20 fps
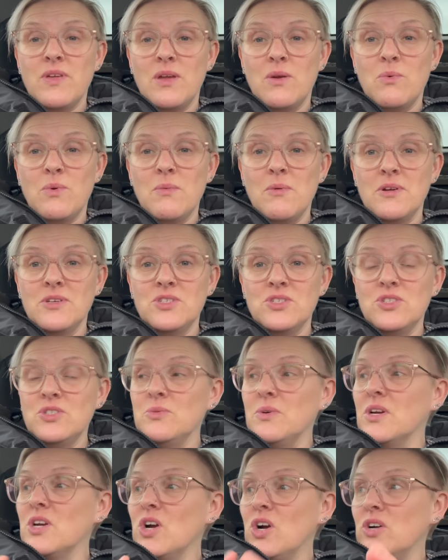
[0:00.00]
we might just do
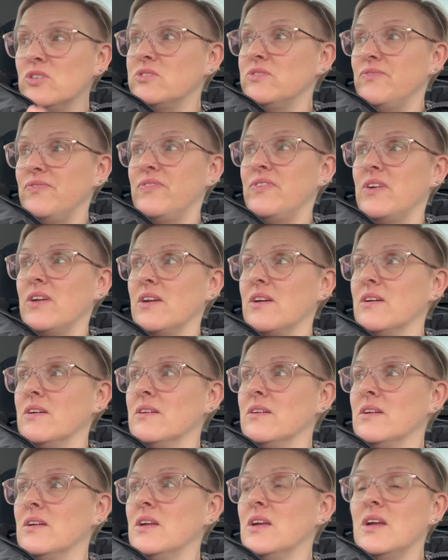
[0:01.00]
a garden thing
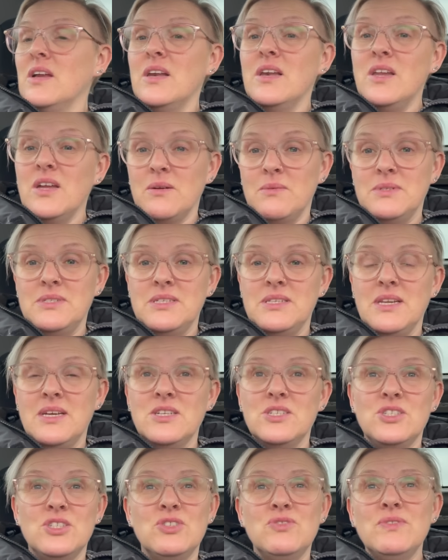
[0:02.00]
like we did
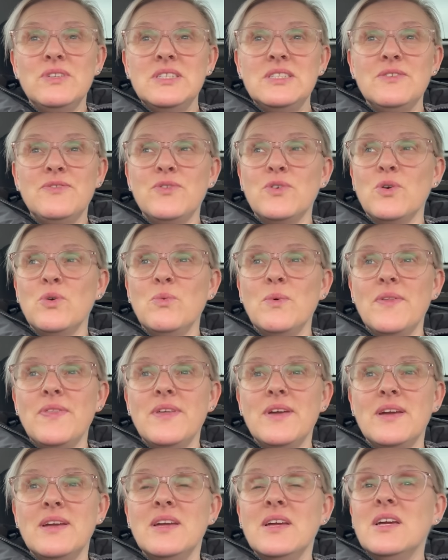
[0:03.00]
last year. It's really difficult when
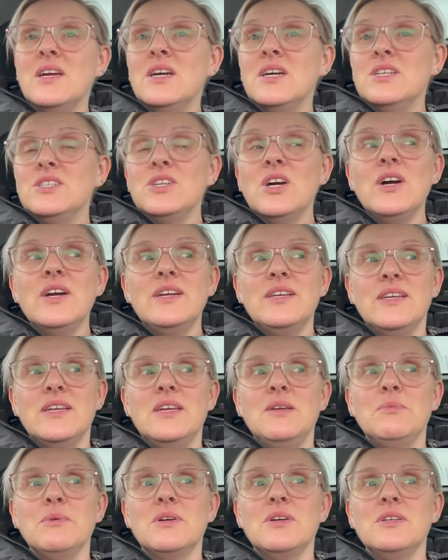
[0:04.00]
they're
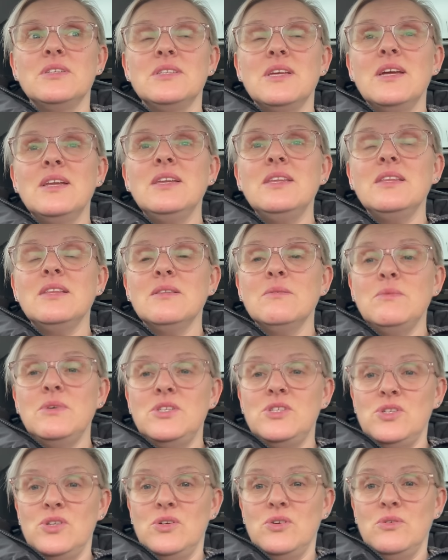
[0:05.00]
tiny, because anything that we
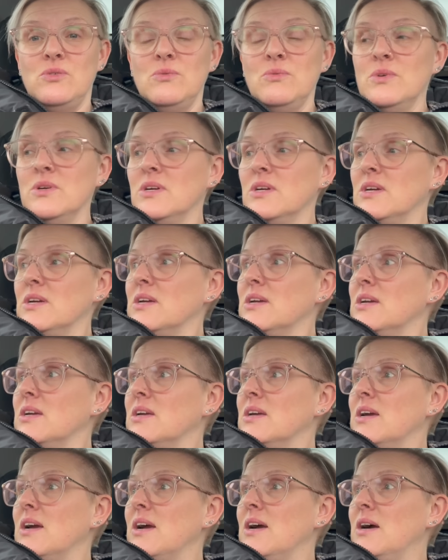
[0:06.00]
do
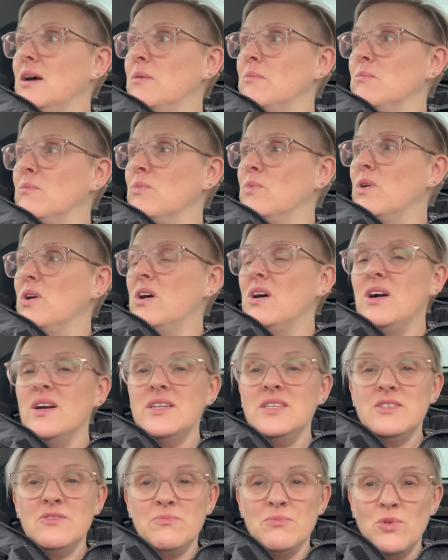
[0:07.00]
will
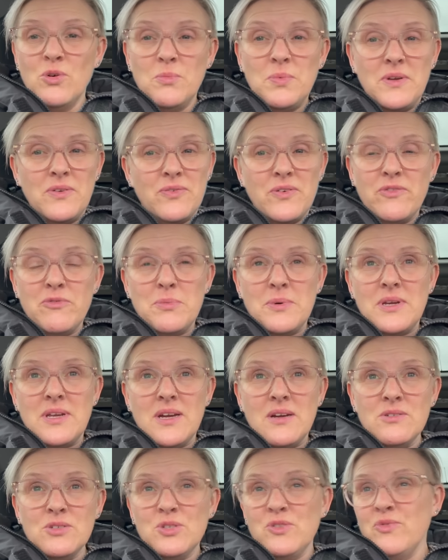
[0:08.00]
kind of more be for everybody
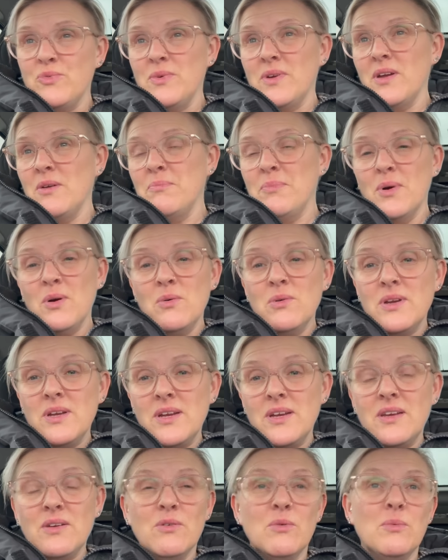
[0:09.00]
else. If we go
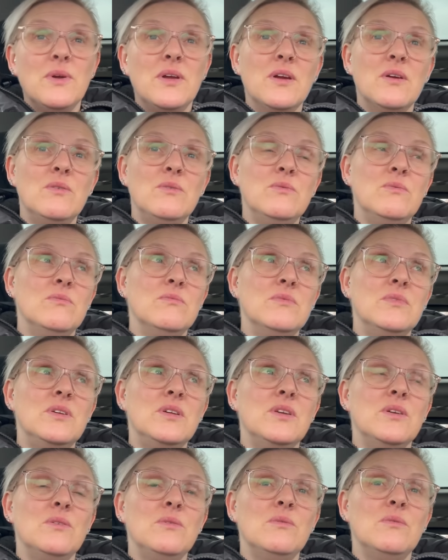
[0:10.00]
bowling or we go, you
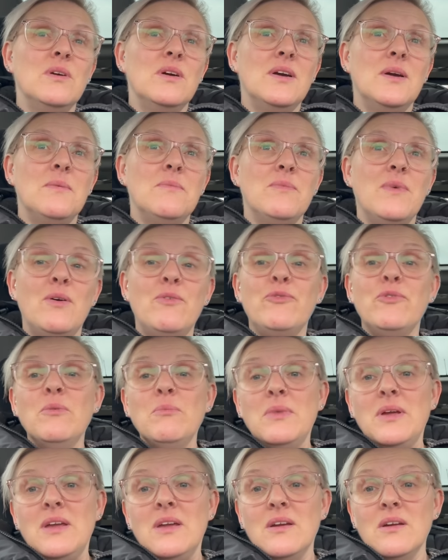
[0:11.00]
know, out for a
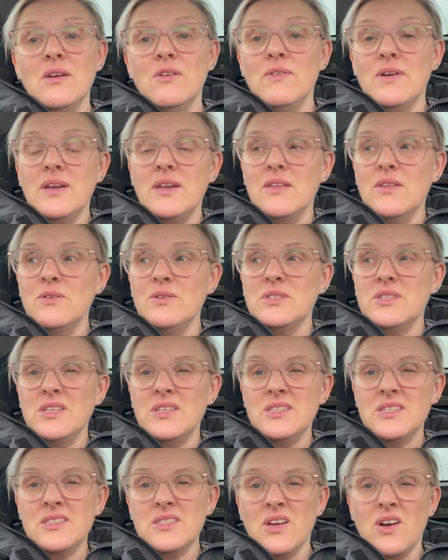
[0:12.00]
meal or any of those things,
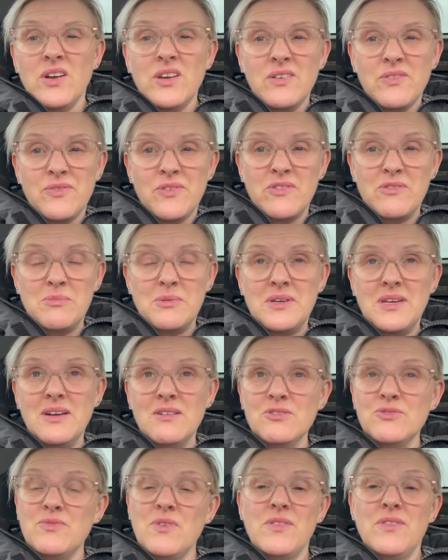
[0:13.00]
that's kind of for everybody
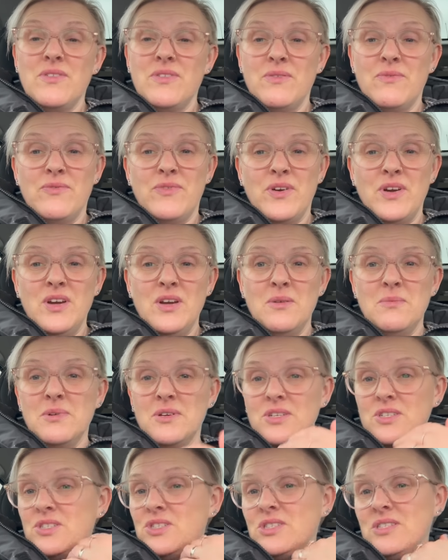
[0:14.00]
else rather than for her,
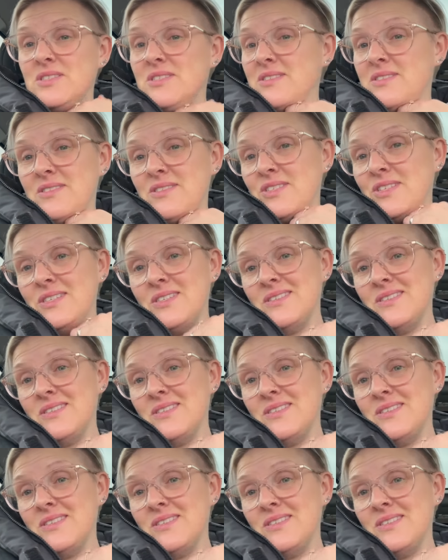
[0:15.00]
because she